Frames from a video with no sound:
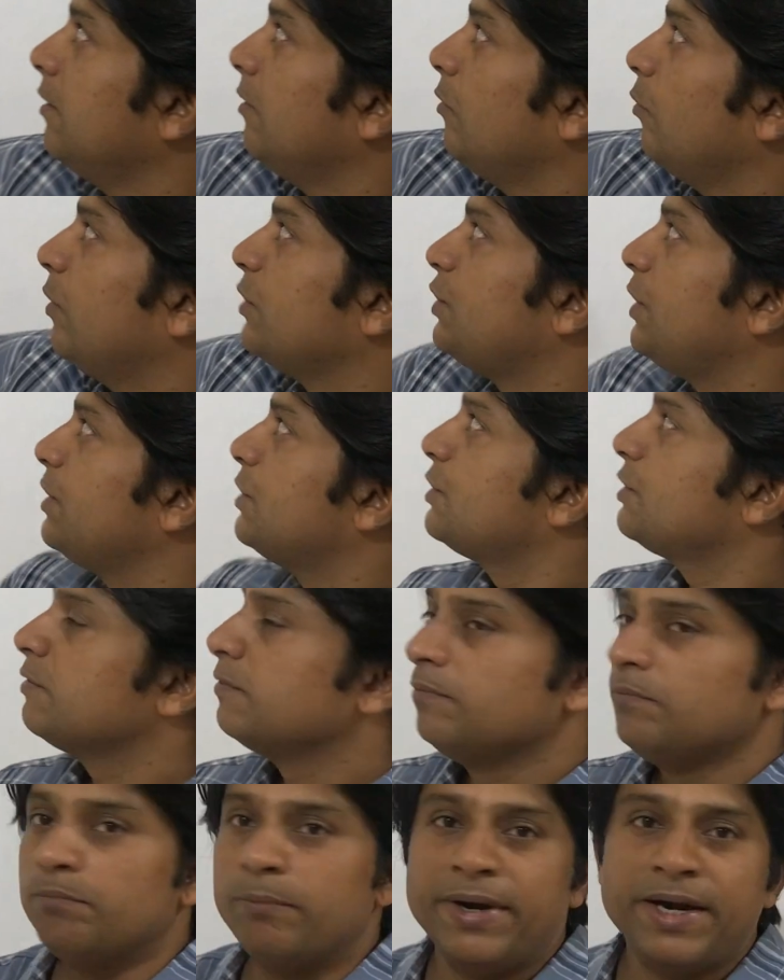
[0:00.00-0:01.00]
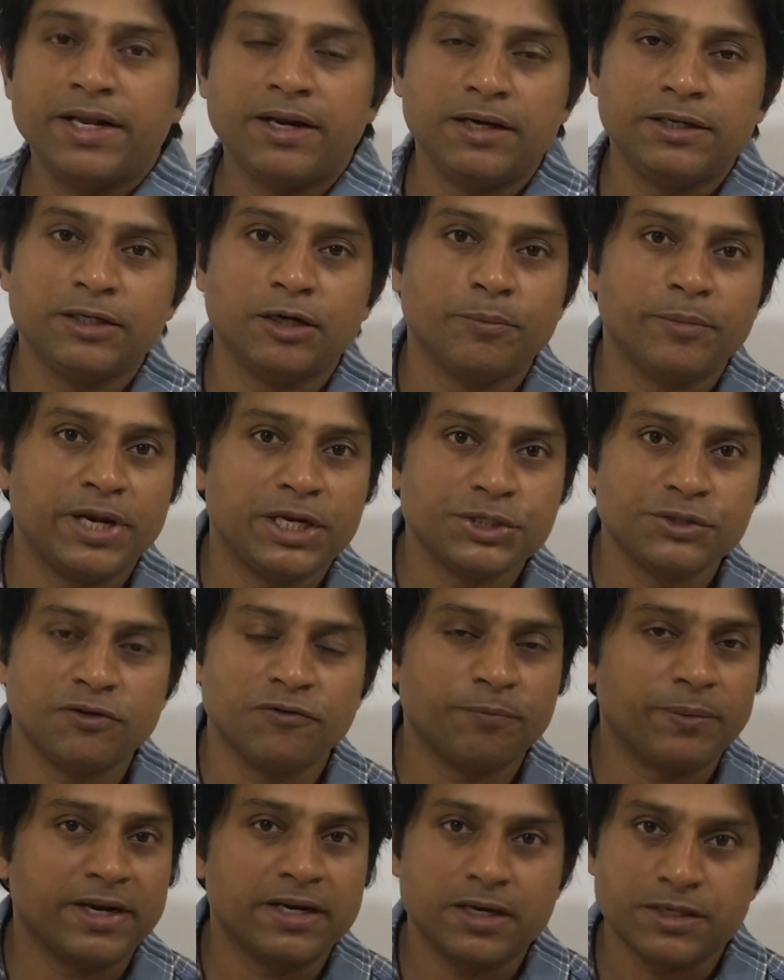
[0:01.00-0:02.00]
which is medical termination
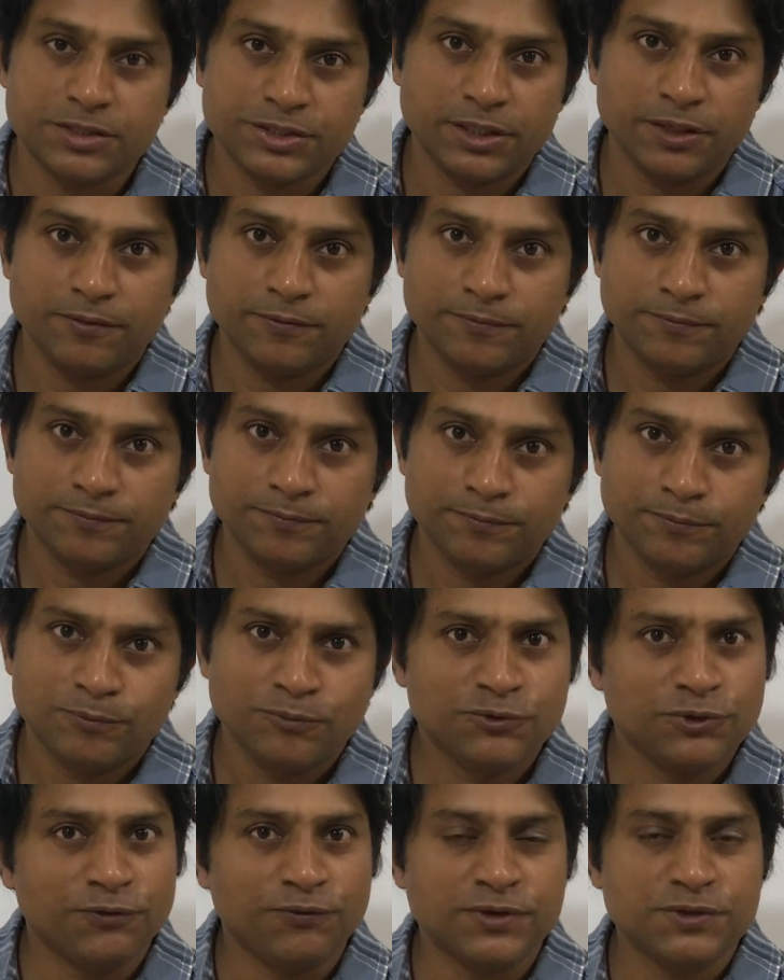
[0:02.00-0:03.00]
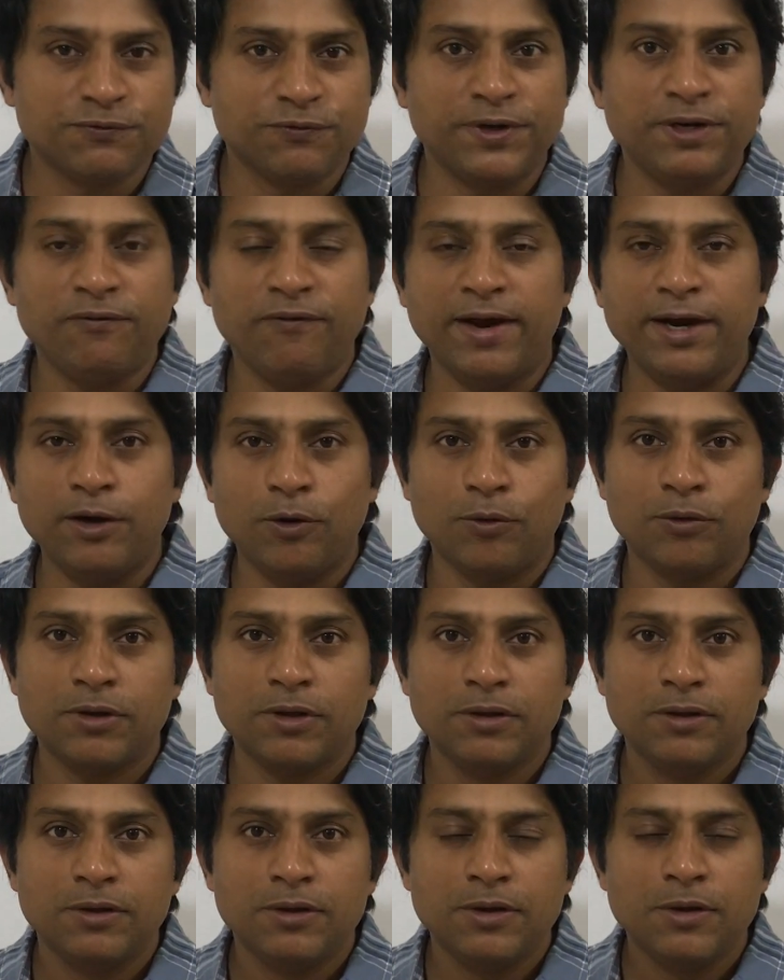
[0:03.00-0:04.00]
of pregnancy. So first we'll find out
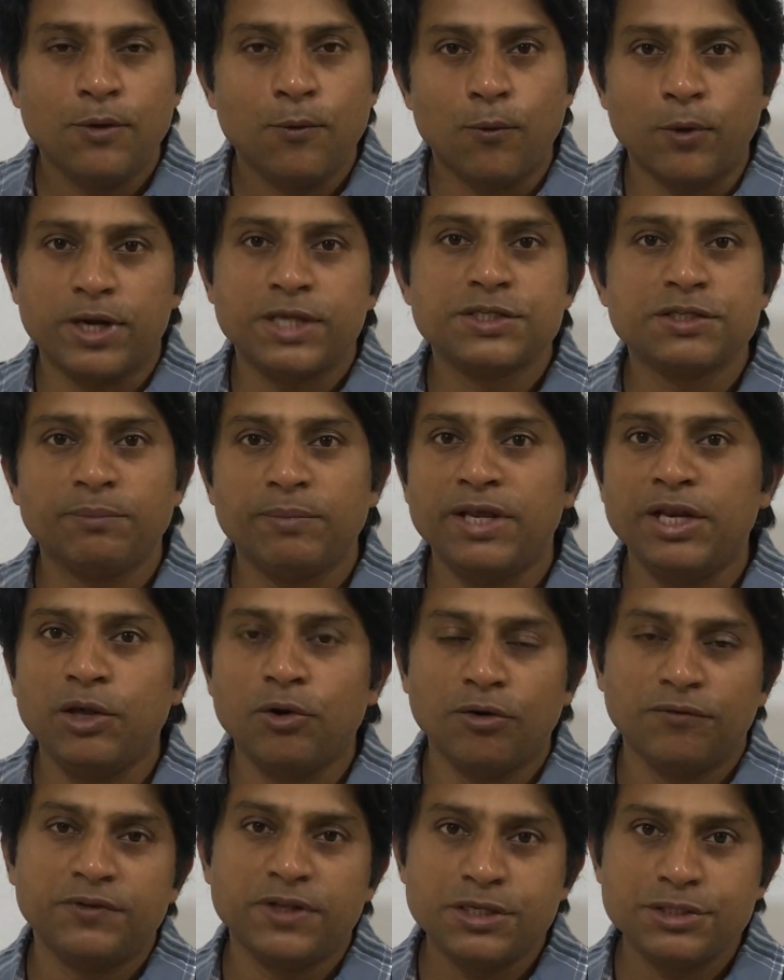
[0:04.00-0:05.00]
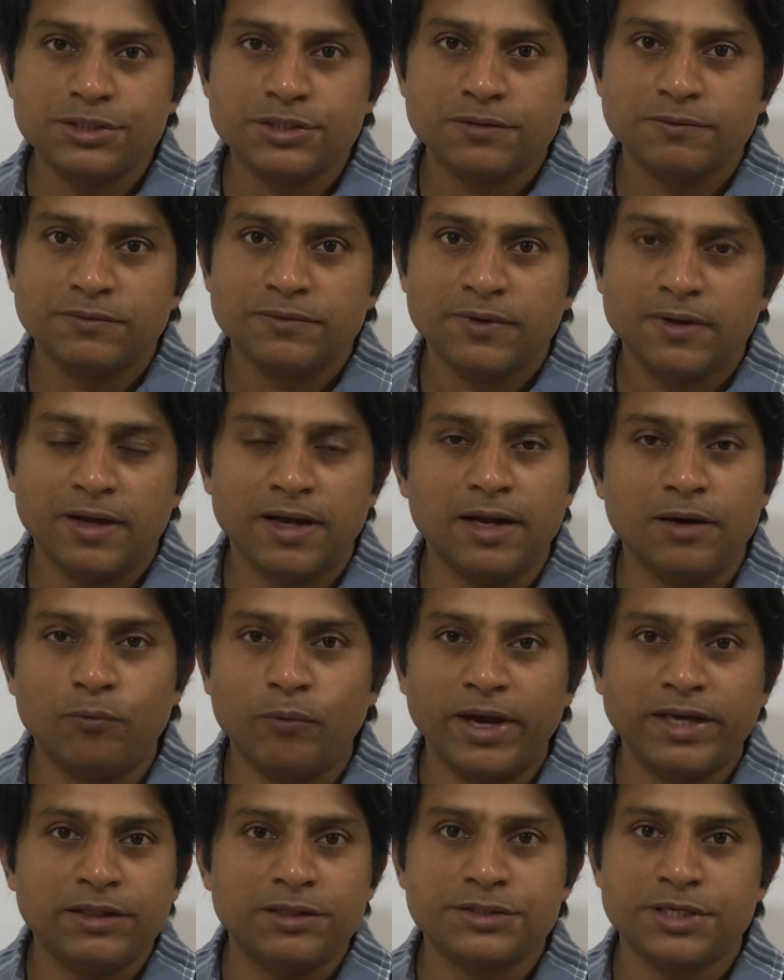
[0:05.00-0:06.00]
what is the meaning of this and
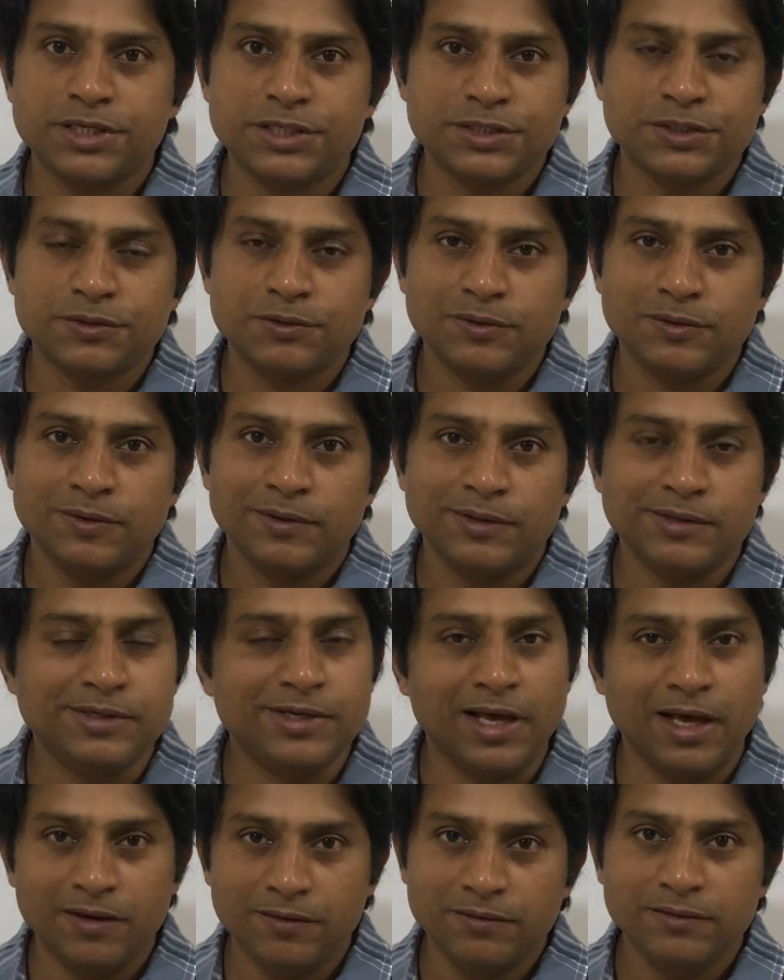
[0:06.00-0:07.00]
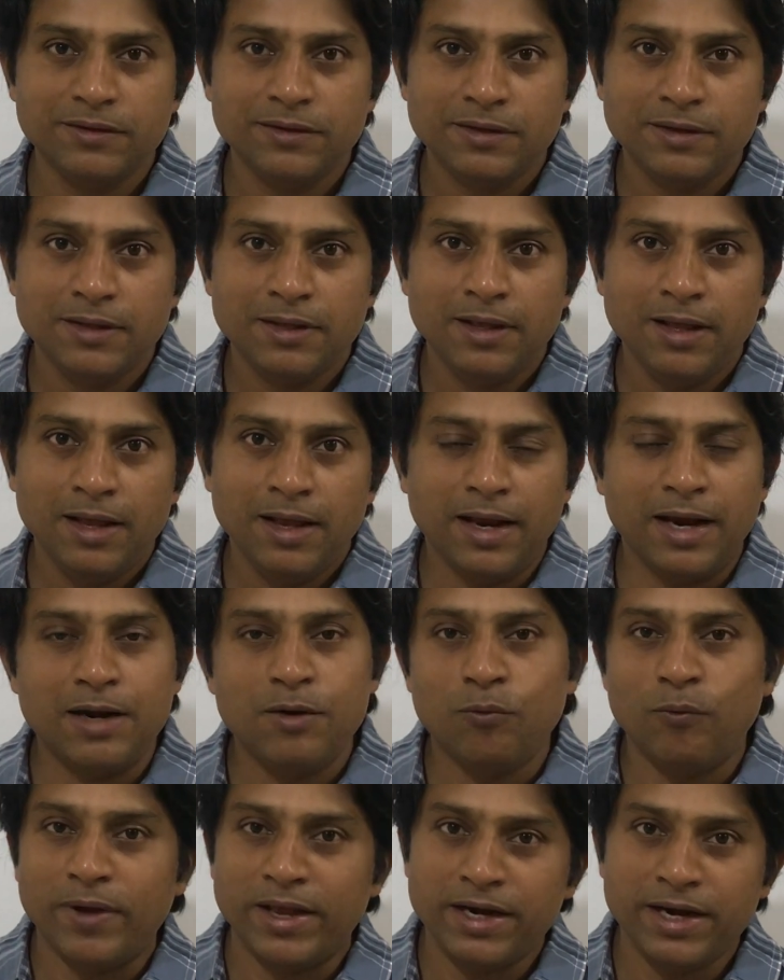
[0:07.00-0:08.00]
why this is done
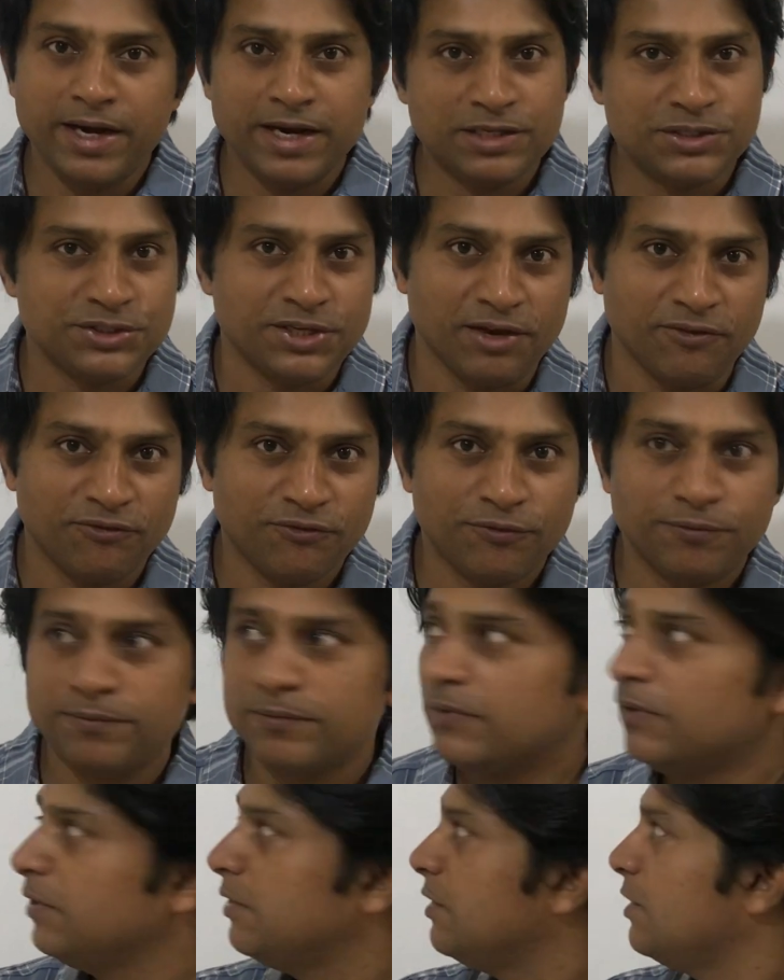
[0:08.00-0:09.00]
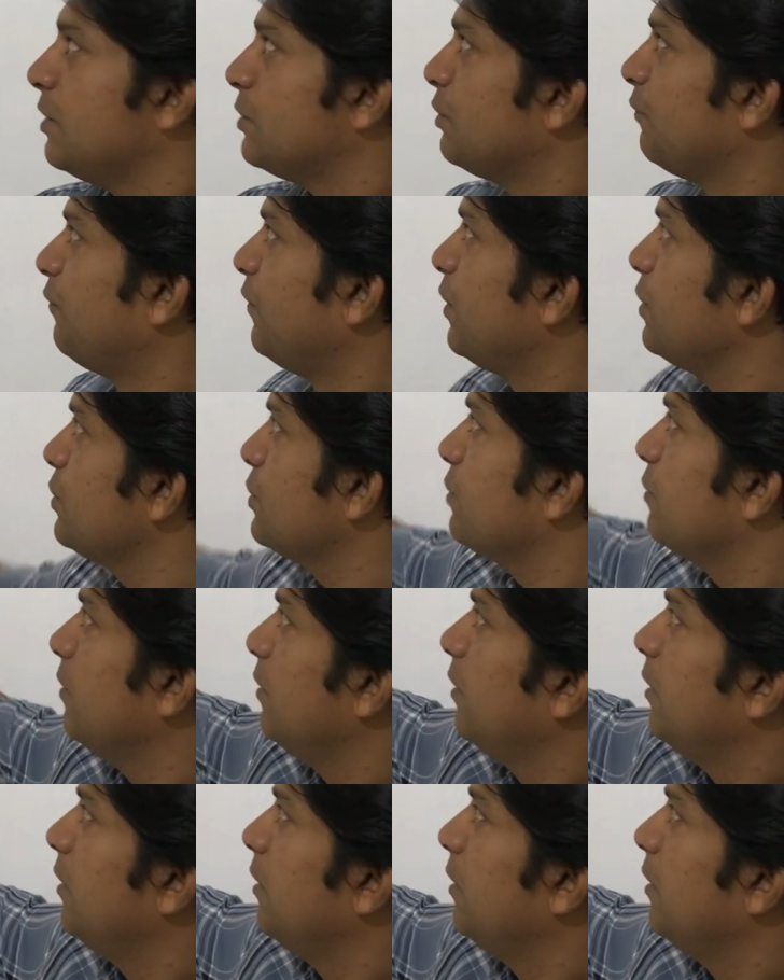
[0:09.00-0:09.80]
and when it is safe. So first,